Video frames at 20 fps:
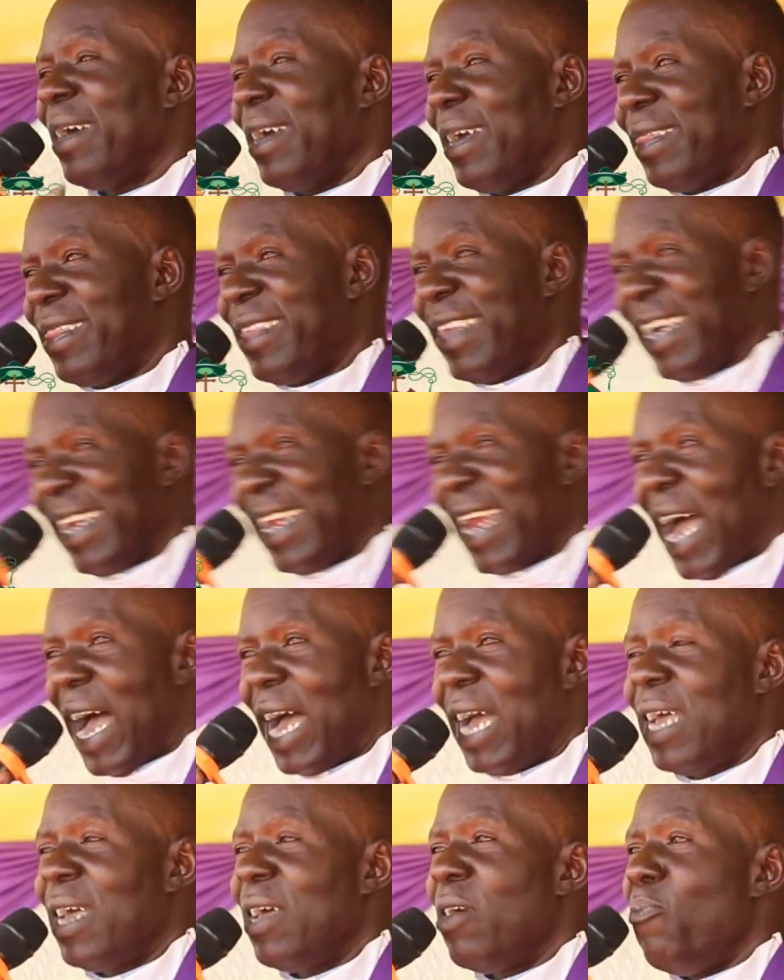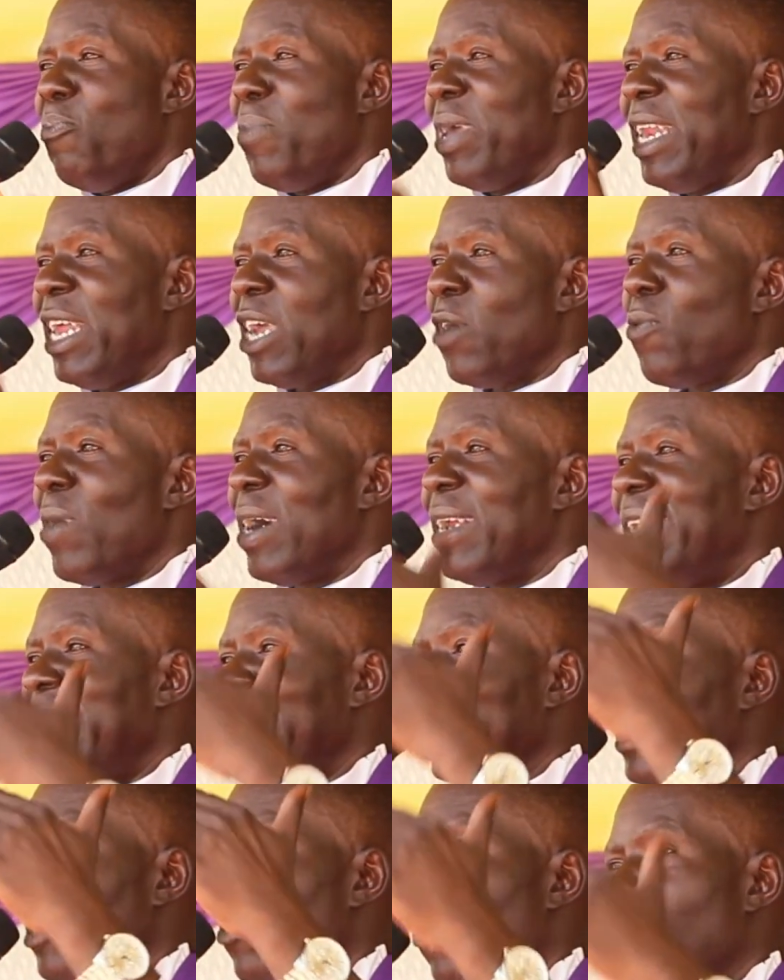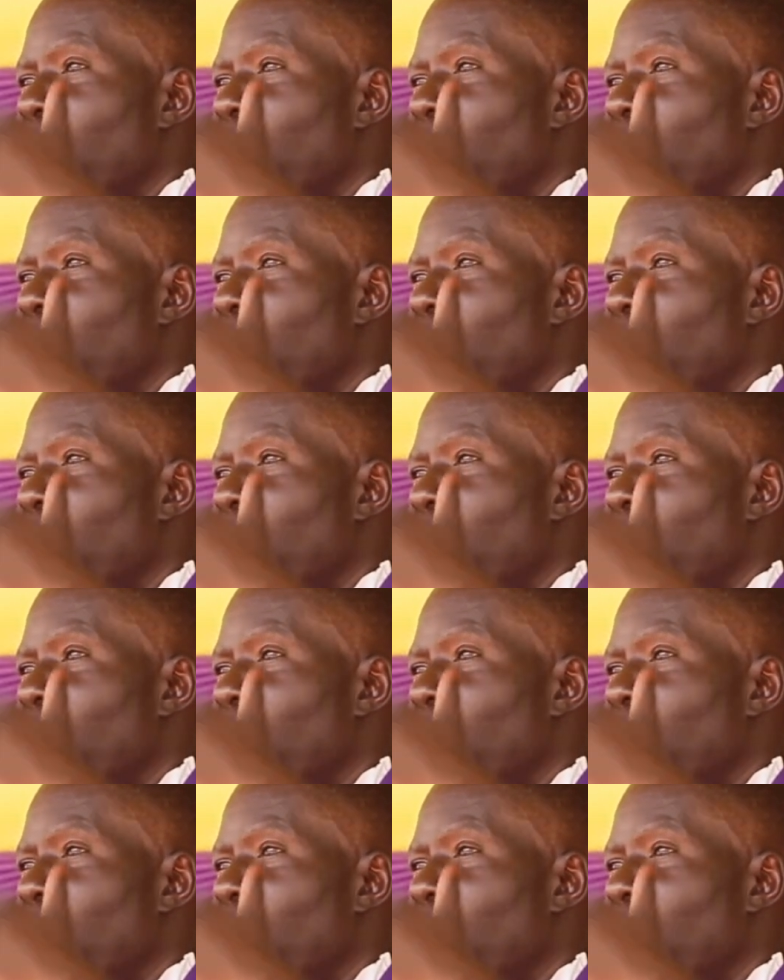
a theater, meaning we're taking